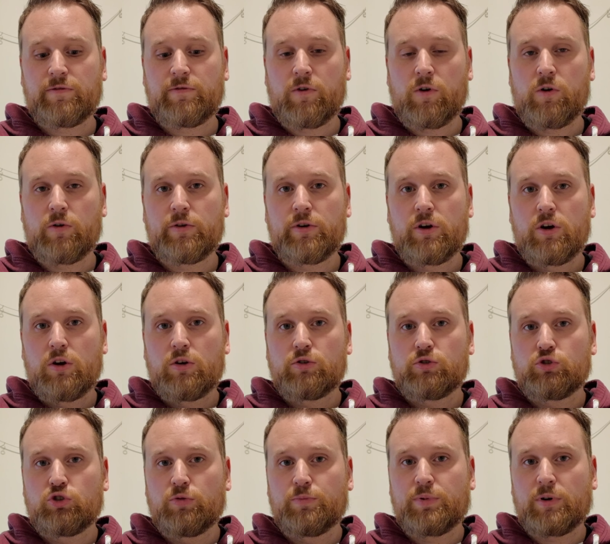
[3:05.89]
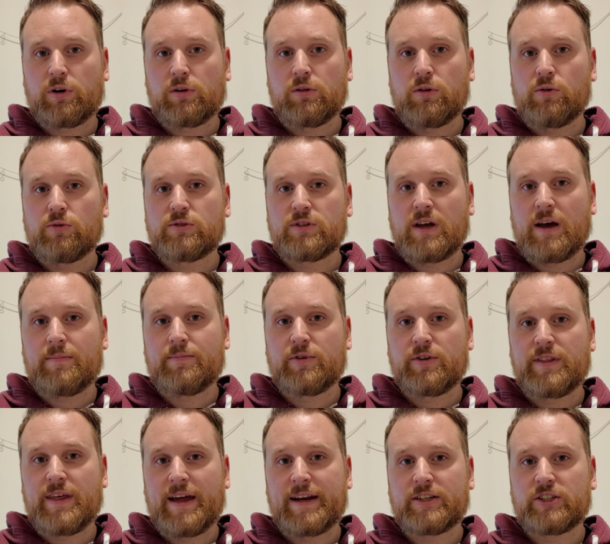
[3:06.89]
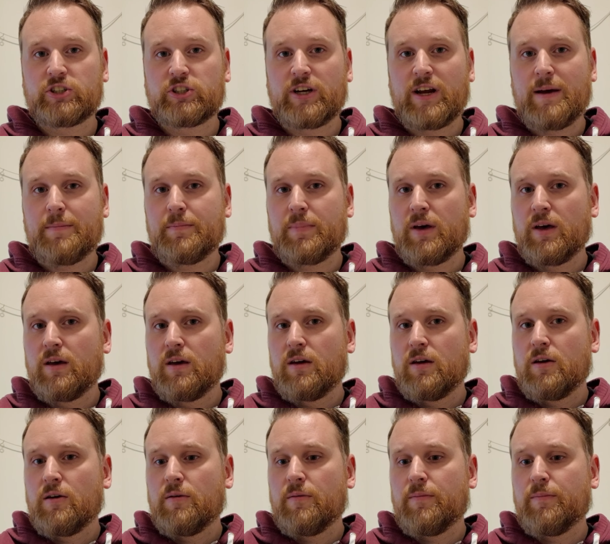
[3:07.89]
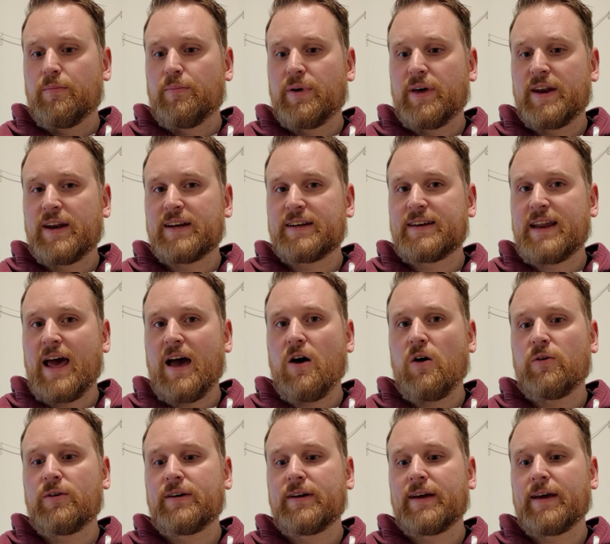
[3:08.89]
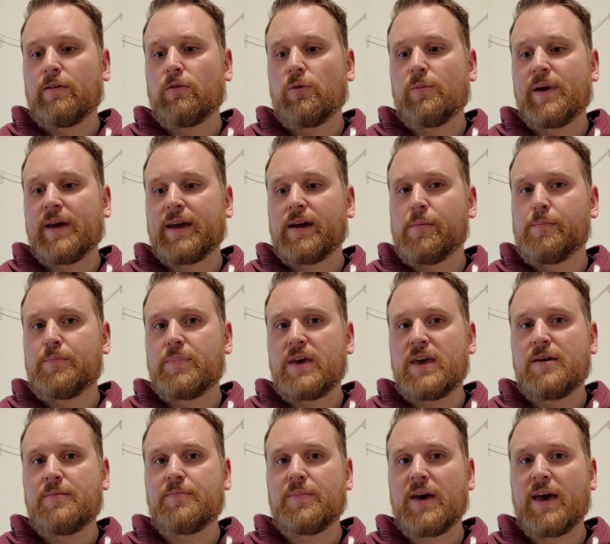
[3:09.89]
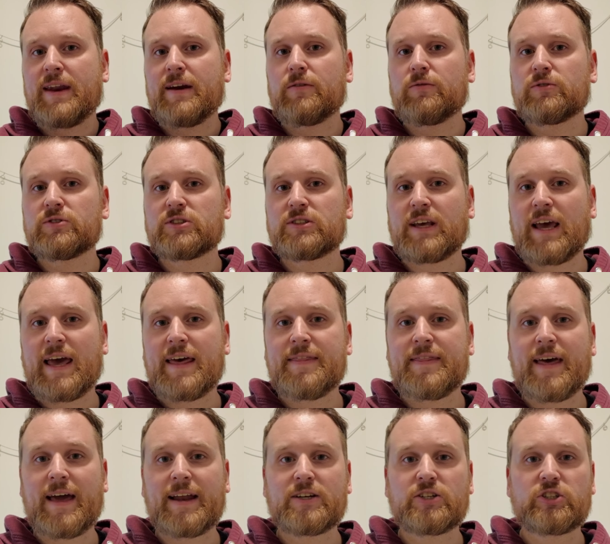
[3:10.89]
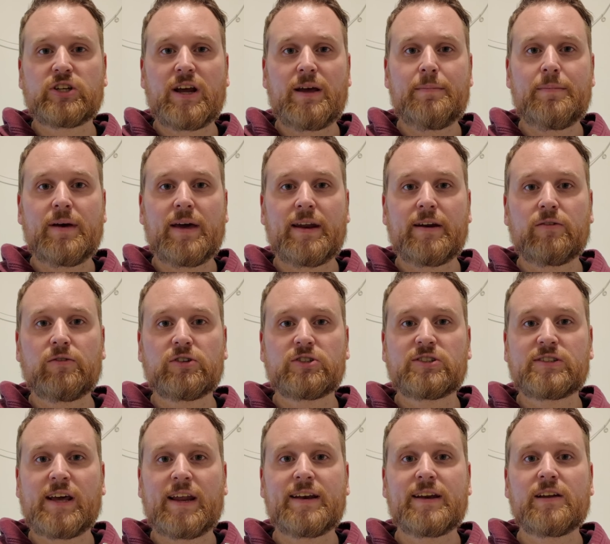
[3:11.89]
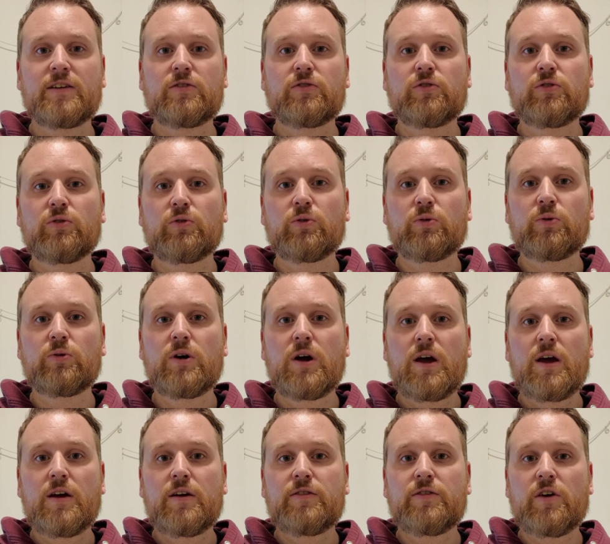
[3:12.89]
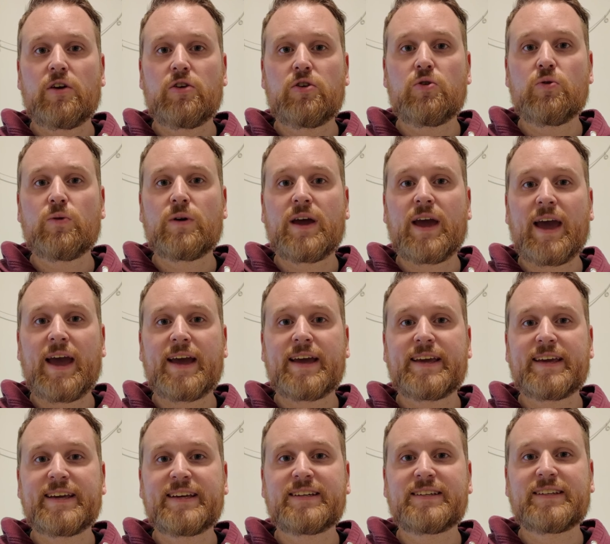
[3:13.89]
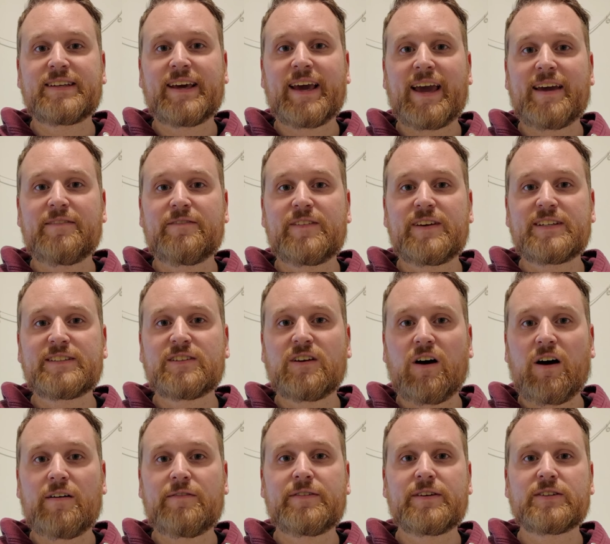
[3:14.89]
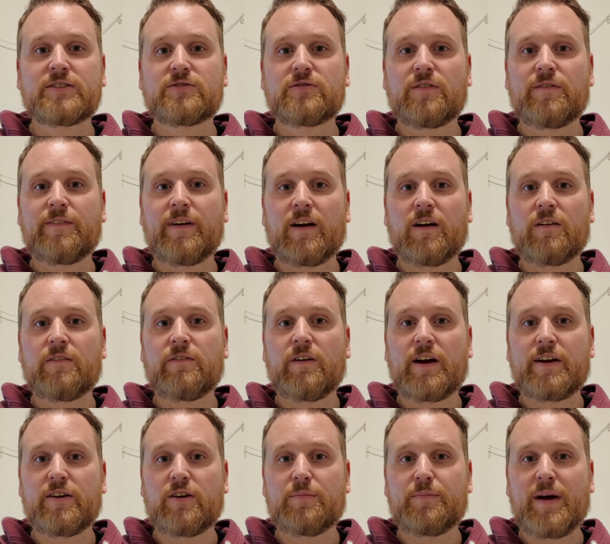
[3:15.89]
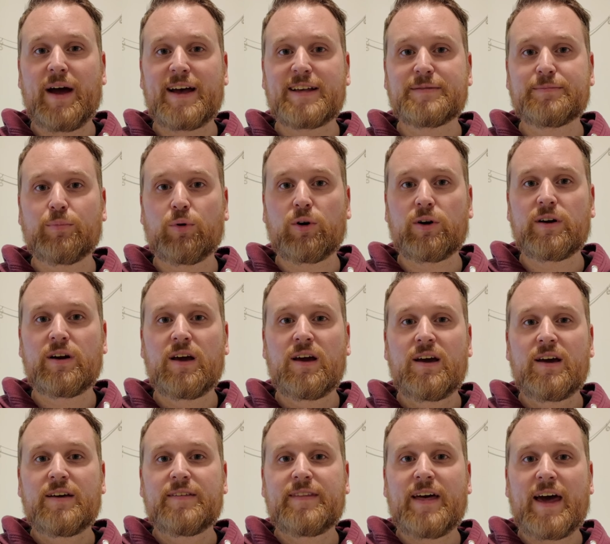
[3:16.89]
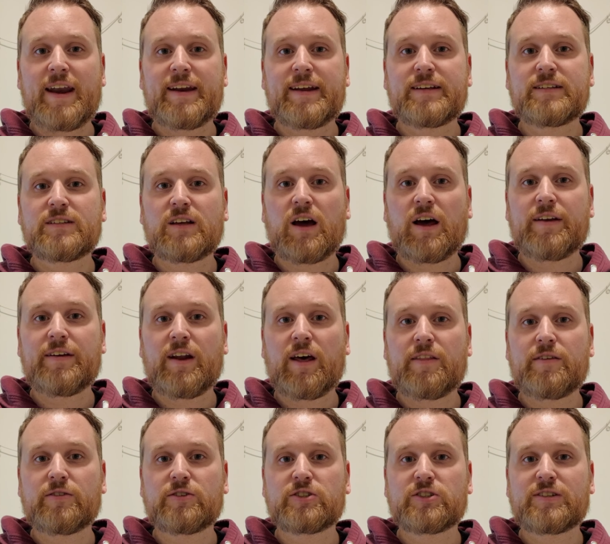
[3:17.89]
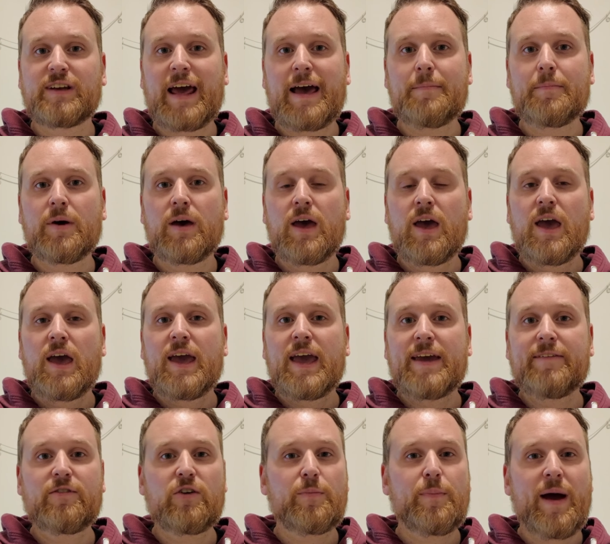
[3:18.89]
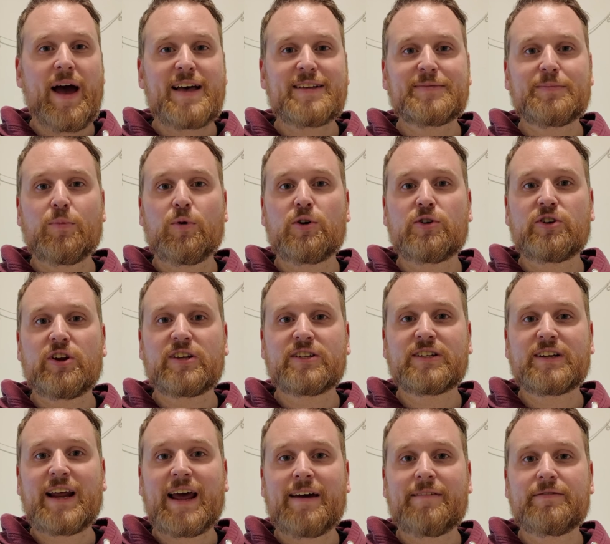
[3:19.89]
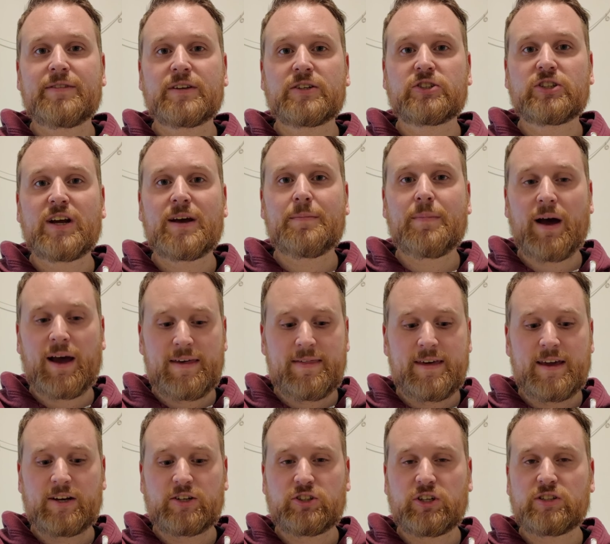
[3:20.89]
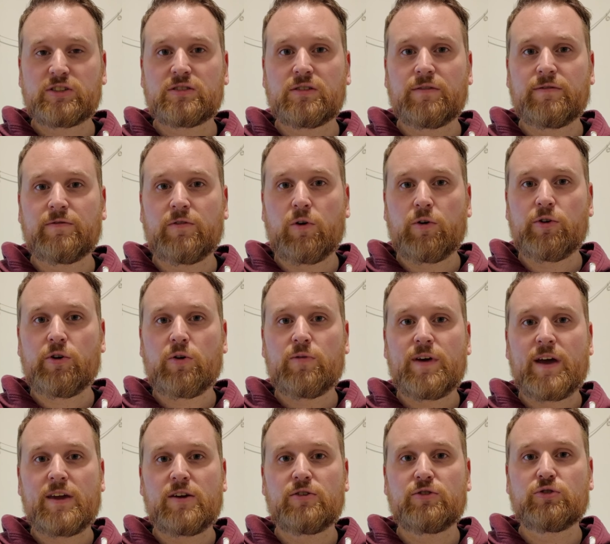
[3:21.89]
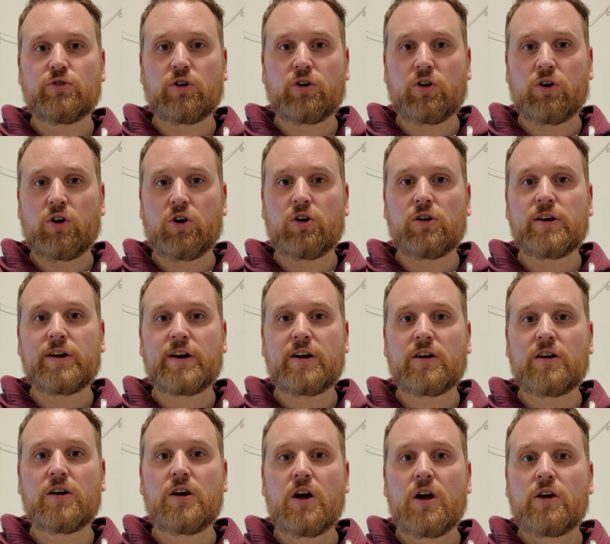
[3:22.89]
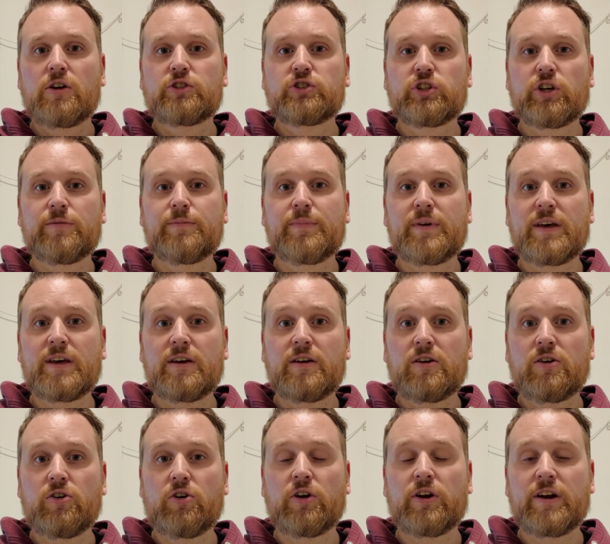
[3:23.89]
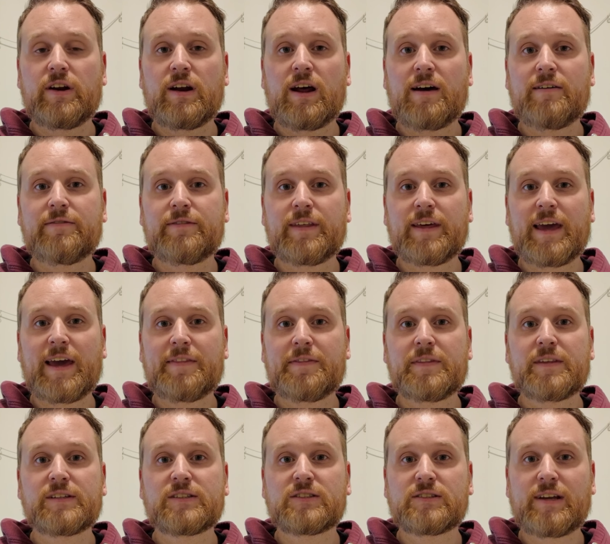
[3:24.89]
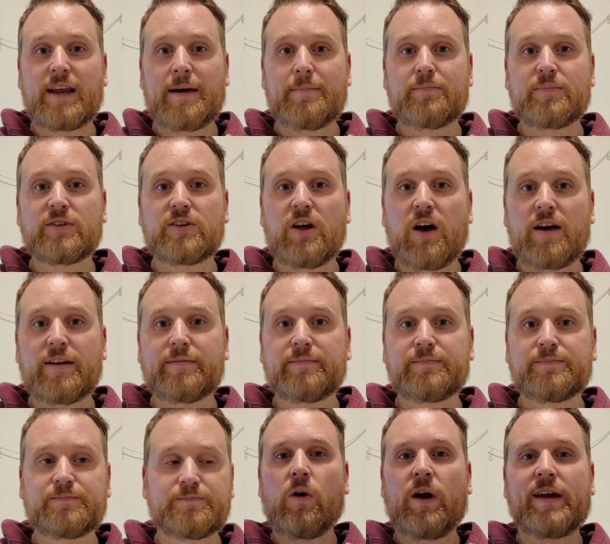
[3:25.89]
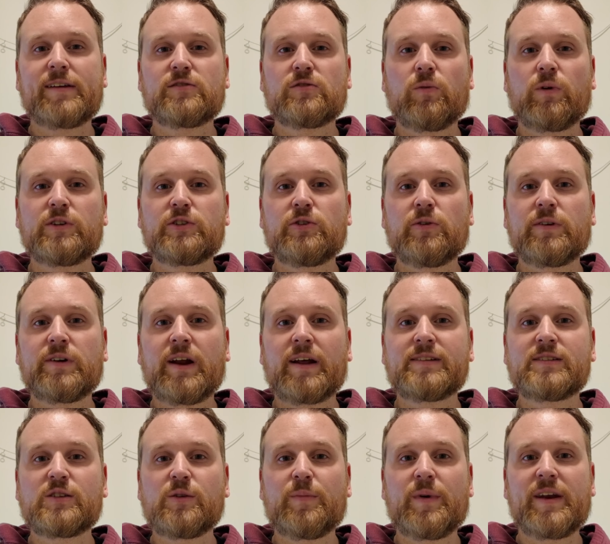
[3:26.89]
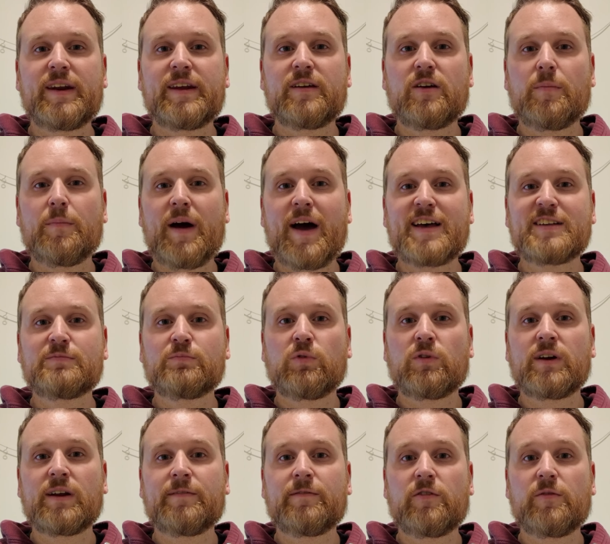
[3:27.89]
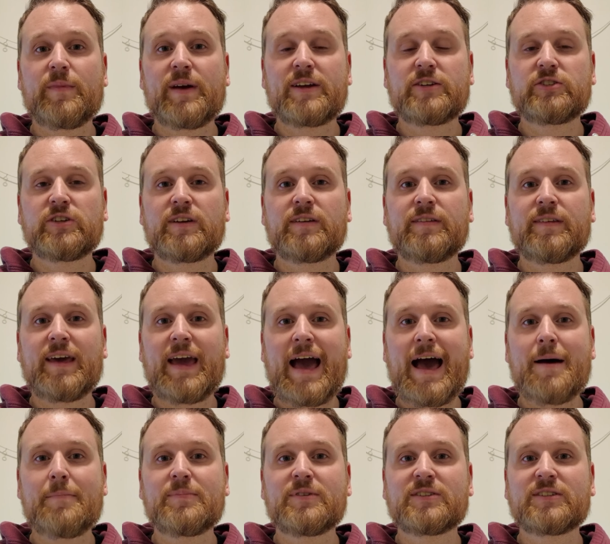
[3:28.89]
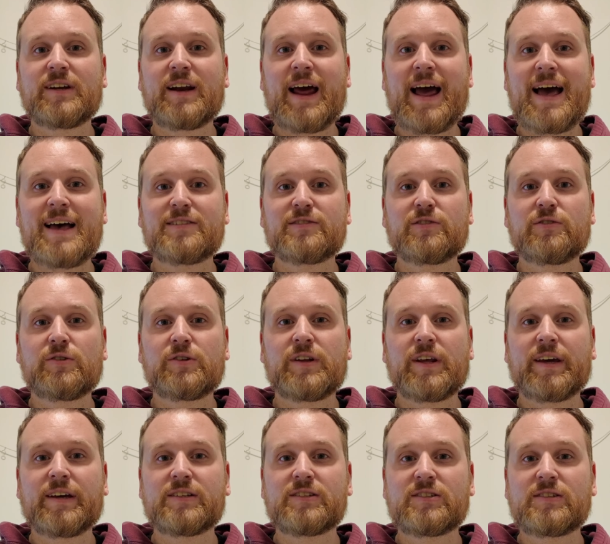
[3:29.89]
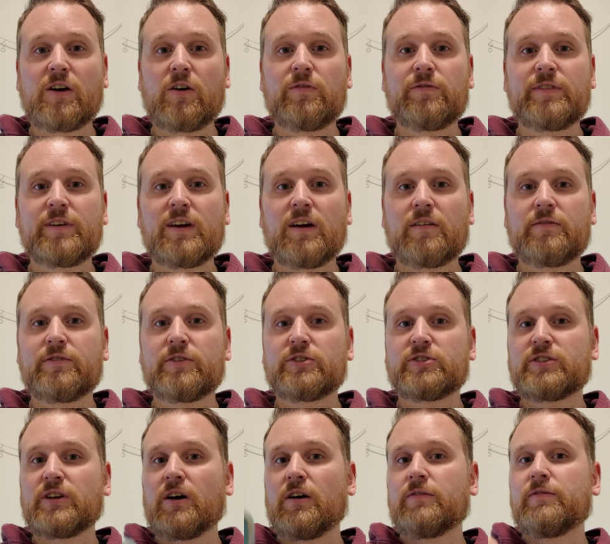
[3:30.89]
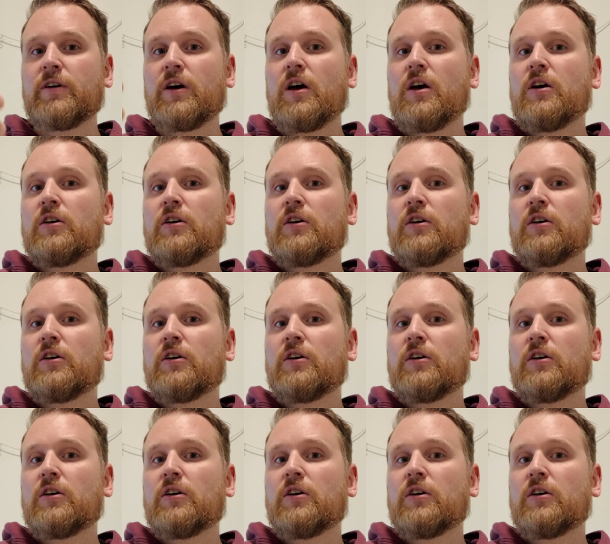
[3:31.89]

phone super close up to that chip, pin it down, it will make a beep, and it will scan that chip, and it will send it to the UK ETA visa office to verify your passport. That is another step. If your passport doesn't have the chip, I think just the photo that you took earlier should be good enough to get this step done. Okay, so once you're done submitting your passport information, the app is going to ask you to take a selfie of yourself.